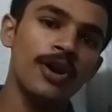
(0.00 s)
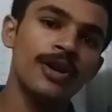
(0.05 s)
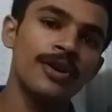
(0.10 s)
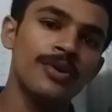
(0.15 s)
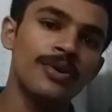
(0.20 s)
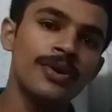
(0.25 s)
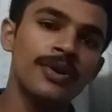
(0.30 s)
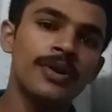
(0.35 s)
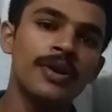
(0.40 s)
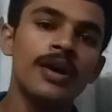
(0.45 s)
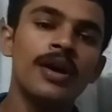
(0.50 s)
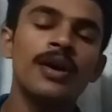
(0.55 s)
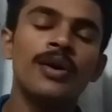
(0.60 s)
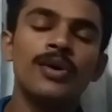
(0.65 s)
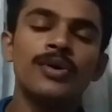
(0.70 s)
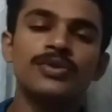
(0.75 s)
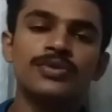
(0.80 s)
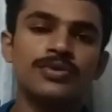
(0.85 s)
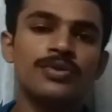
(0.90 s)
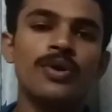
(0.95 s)
Bollywood.
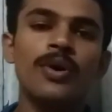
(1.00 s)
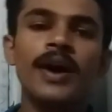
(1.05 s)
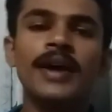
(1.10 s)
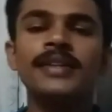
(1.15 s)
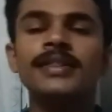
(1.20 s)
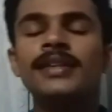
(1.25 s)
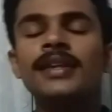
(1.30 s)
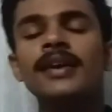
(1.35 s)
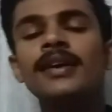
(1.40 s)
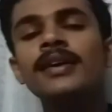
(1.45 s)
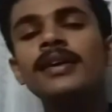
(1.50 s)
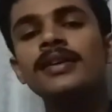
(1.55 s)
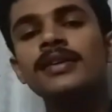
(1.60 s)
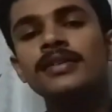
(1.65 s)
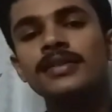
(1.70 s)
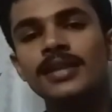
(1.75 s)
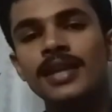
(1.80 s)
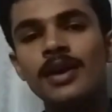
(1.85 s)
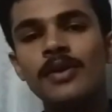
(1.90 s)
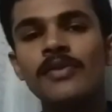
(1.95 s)
So I think
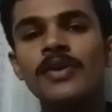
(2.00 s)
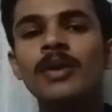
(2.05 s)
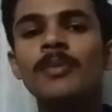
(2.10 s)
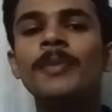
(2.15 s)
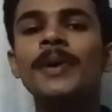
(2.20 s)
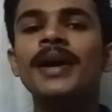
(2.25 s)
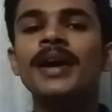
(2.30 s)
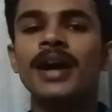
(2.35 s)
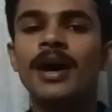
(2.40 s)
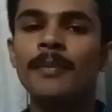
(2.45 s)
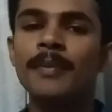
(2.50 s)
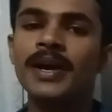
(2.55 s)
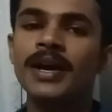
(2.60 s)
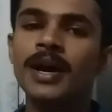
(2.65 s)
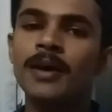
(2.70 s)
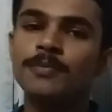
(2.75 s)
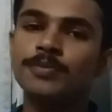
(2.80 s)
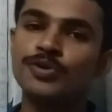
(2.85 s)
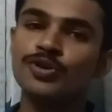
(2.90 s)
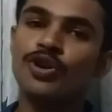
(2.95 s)
they will be
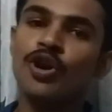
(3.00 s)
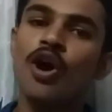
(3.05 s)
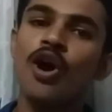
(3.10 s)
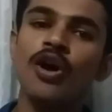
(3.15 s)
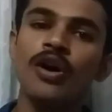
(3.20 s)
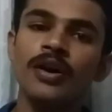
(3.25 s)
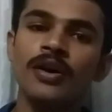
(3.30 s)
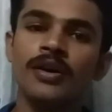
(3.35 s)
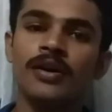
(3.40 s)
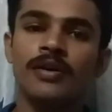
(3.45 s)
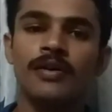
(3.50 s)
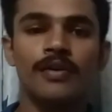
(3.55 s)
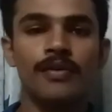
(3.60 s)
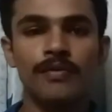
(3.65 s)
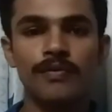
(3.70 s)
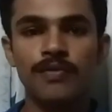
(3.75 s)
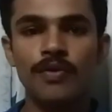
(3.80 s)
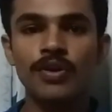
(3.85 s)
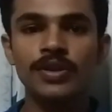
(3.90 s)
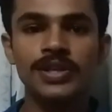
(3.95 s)
coming up strong
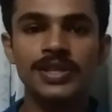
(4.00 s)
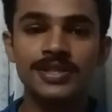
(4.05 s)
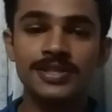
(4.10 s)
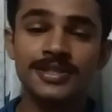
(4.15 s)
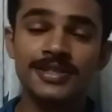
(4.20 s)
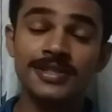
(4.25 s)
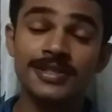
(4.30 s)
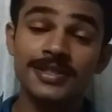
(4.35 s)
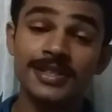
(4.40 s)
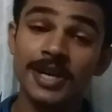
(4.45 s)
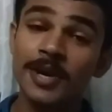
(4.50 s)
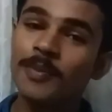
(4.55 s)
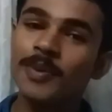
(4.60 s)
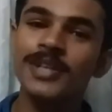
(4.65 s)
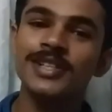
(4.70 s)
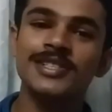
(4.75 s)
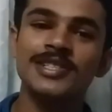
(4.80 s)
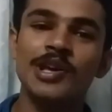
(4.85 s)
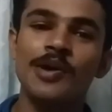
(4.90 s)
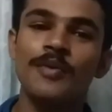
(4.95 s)
for this
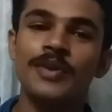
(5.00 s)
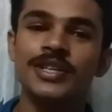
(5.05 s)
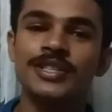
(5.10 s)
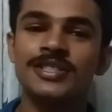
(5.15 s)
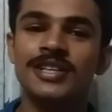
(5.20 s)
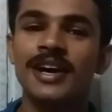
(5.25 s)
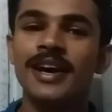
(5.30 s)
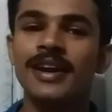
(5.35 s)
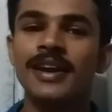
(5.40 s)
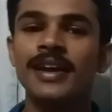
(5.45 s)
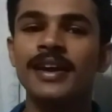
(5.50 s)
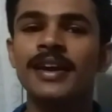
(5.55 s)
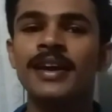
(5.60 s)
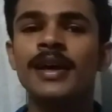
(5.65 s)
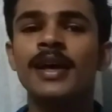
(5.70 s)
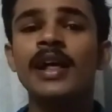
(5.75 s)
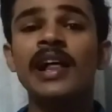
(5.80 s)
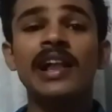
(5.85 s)
777 Charlie.